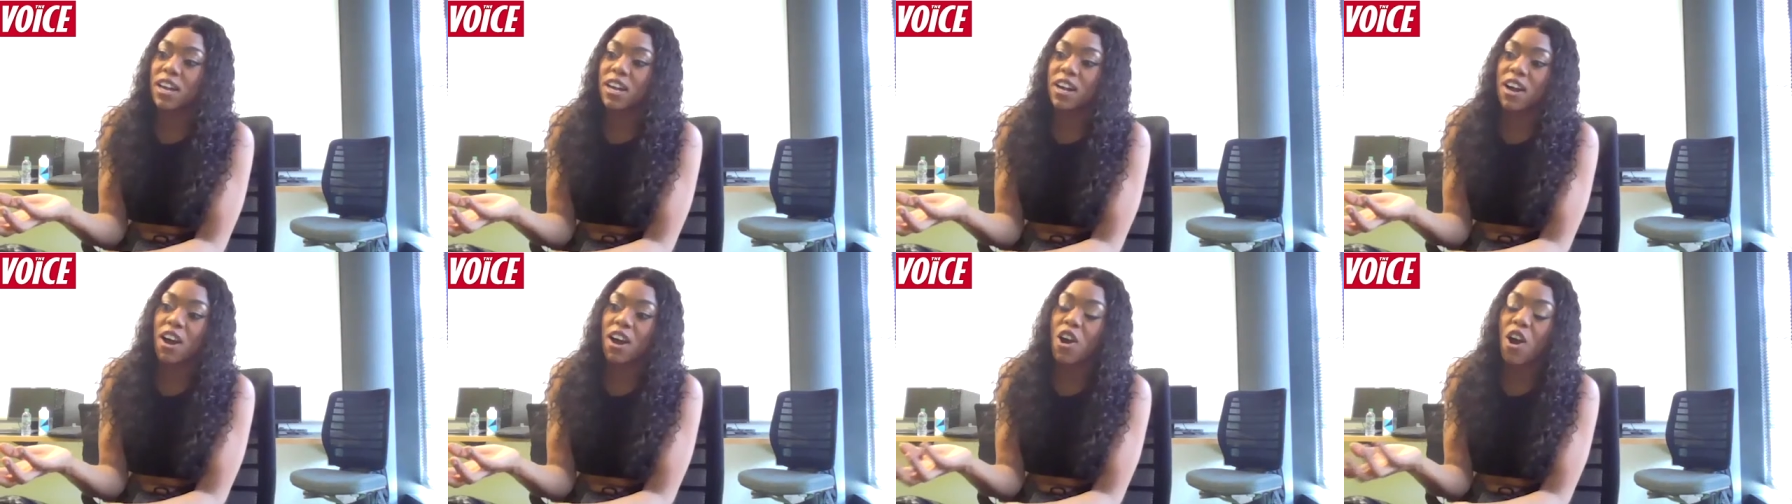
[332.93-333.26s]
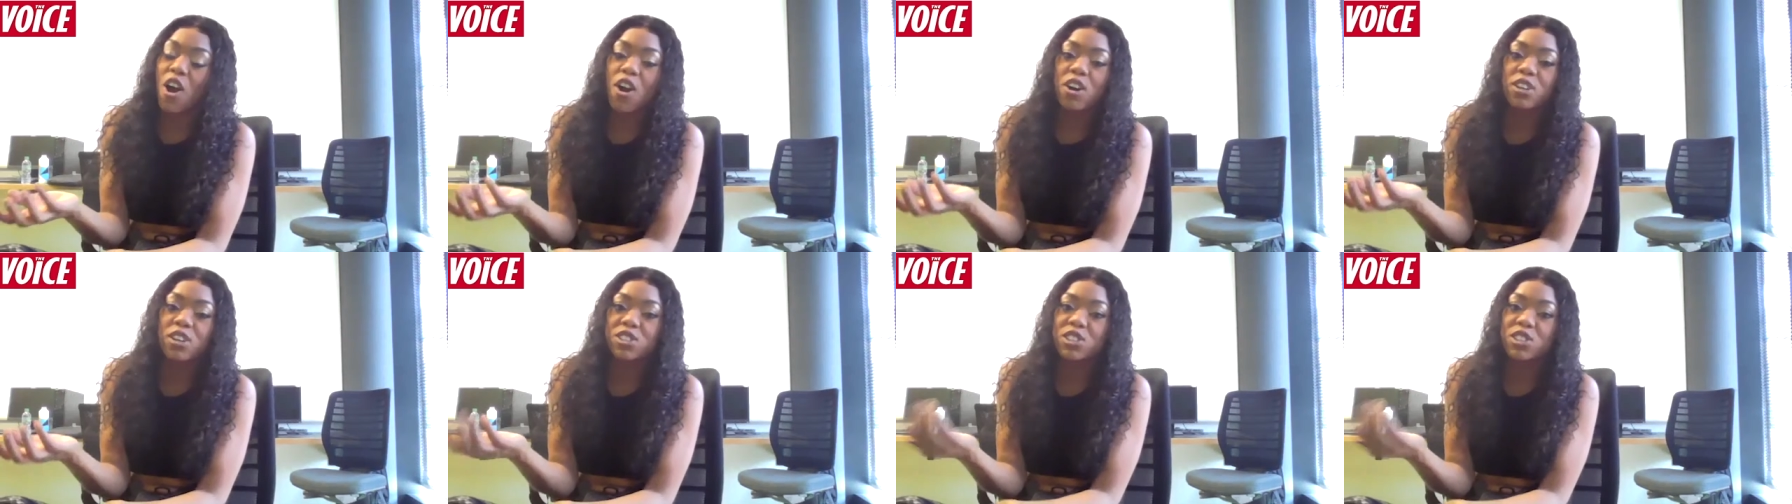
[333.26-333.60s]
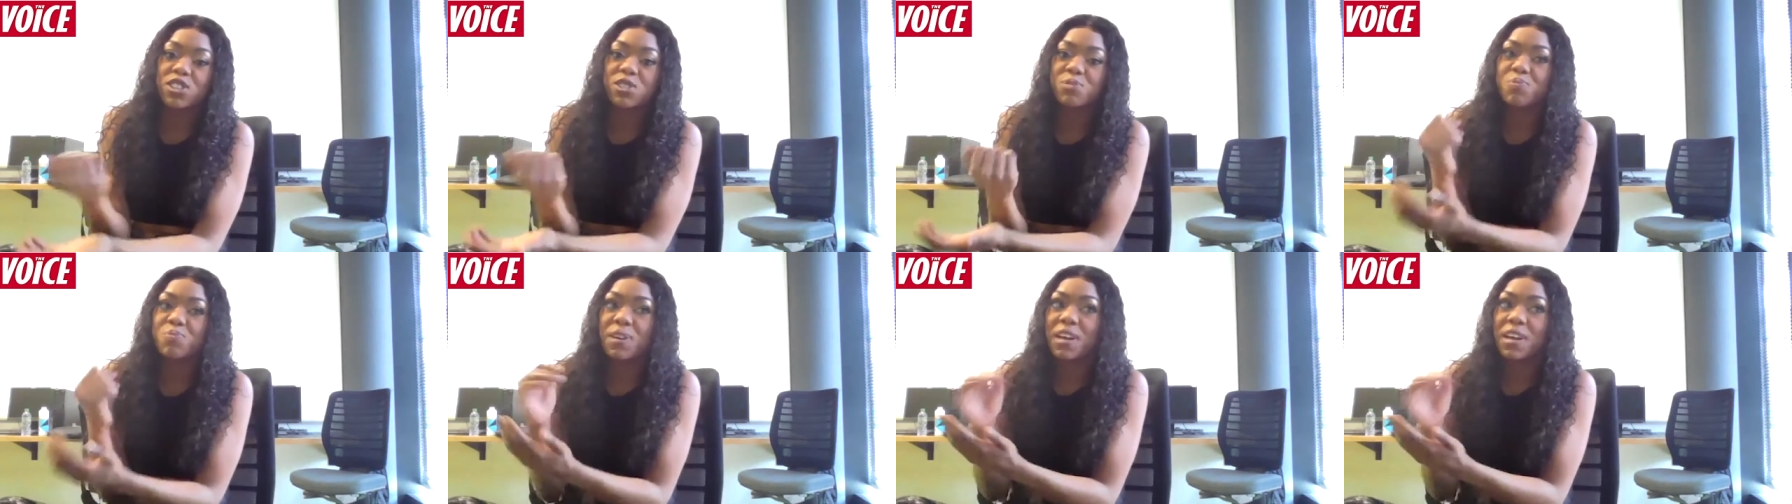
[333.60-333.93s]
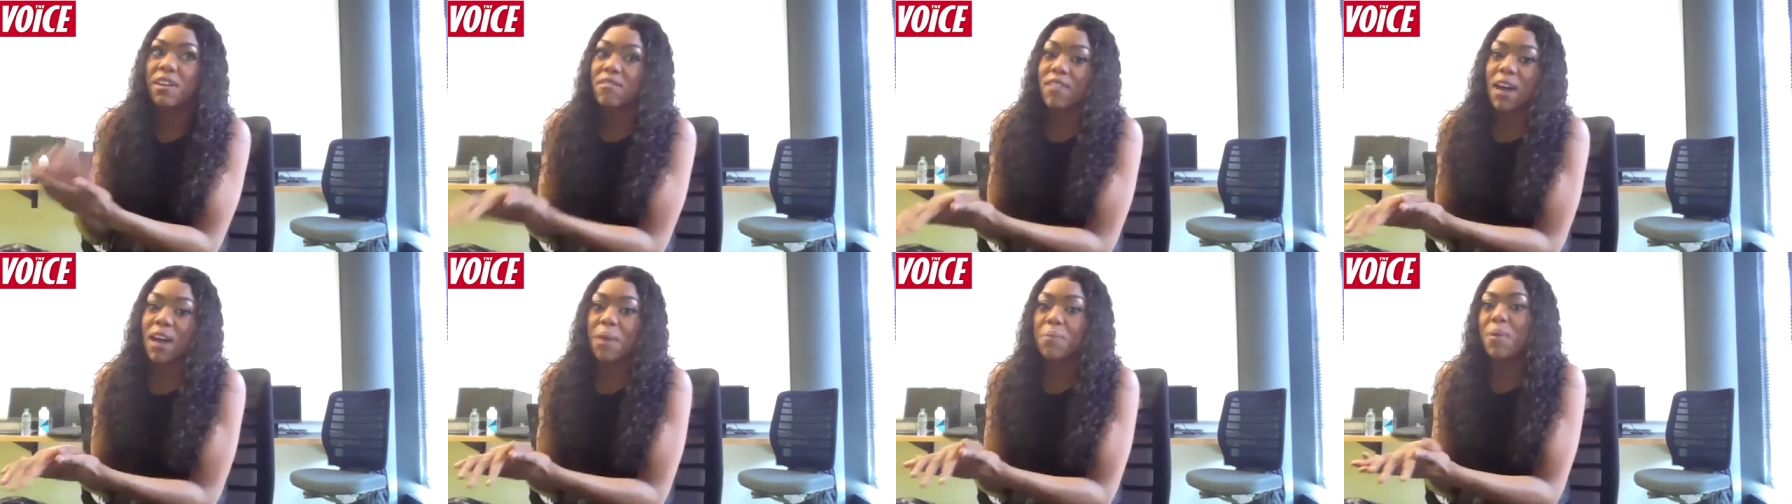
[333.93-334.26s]
Like I can't just
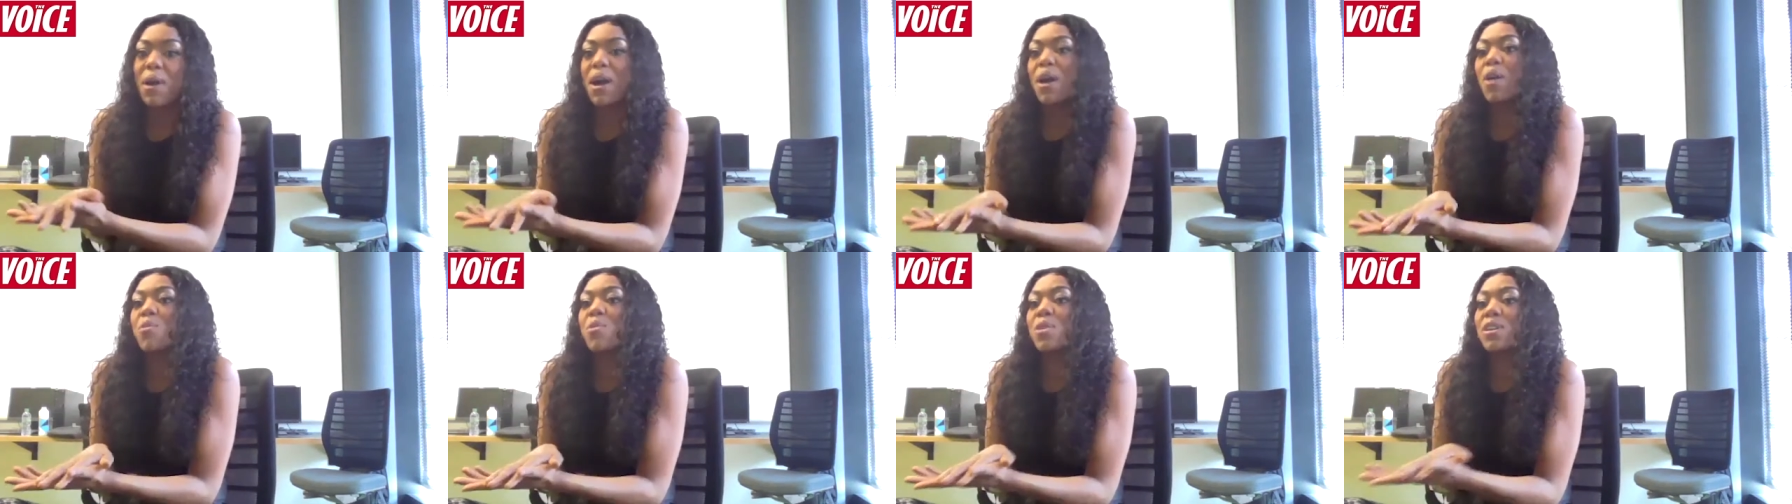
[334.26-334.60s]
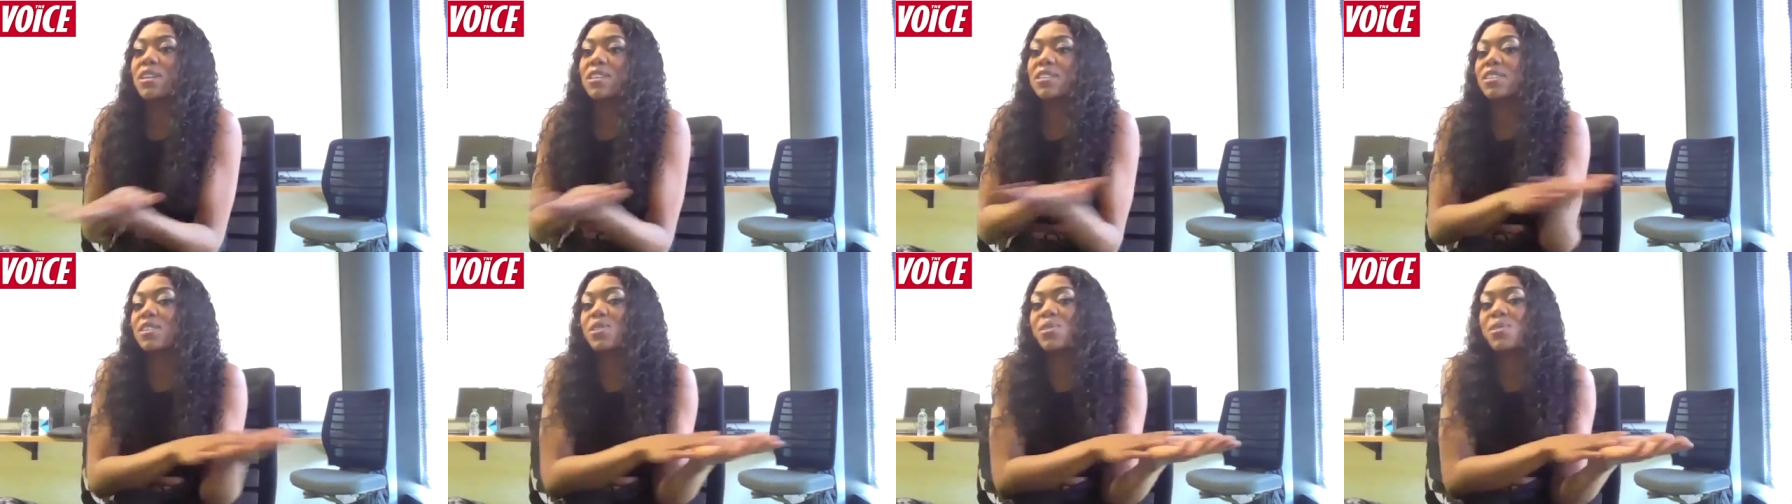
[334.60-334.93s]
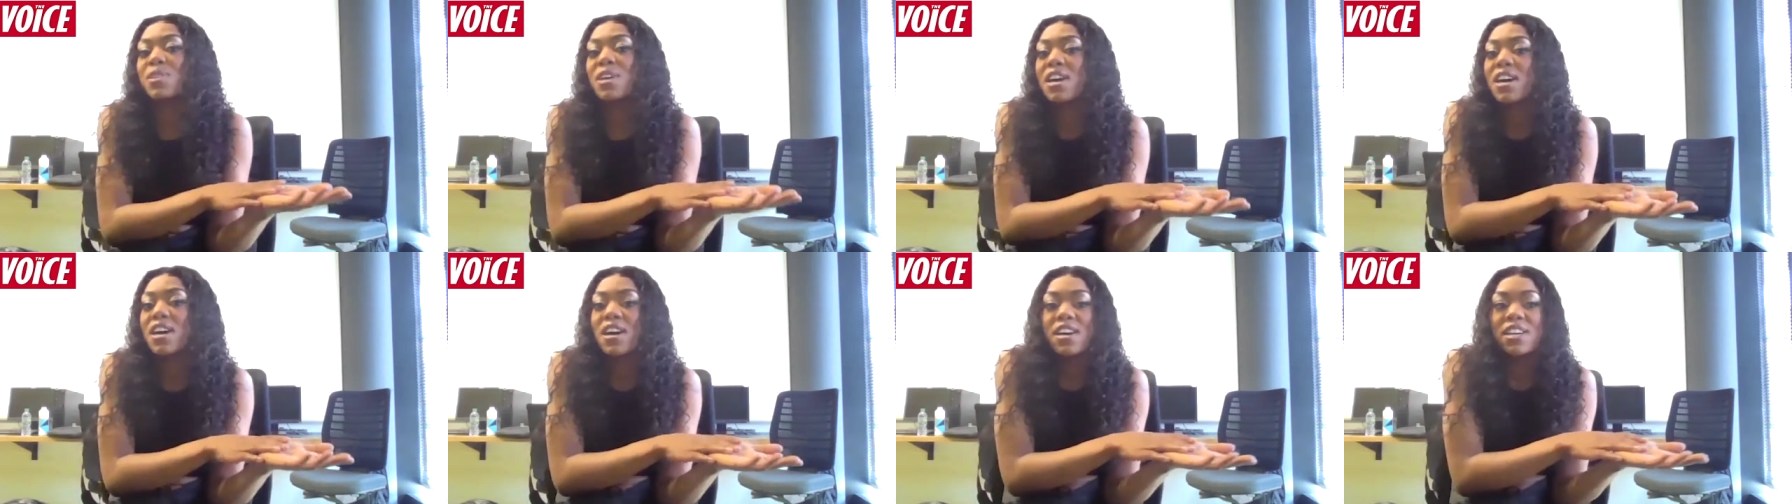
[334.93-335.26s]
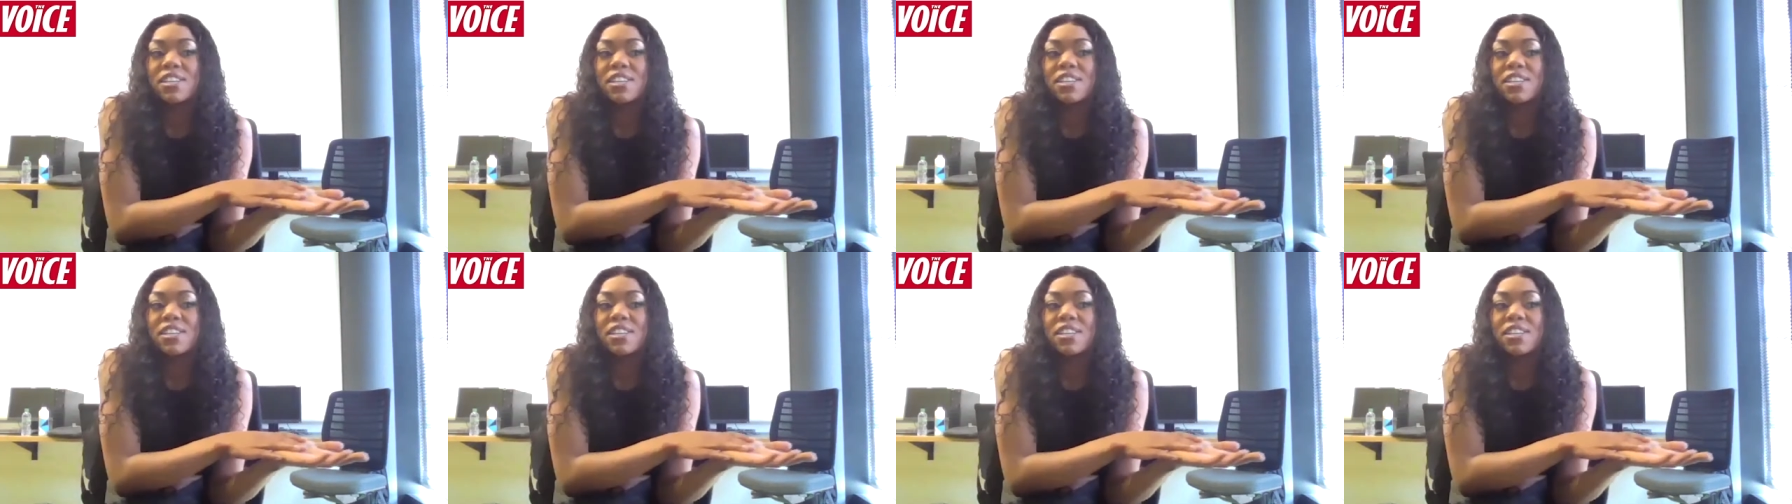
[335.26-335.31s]
be a rapper. I want to do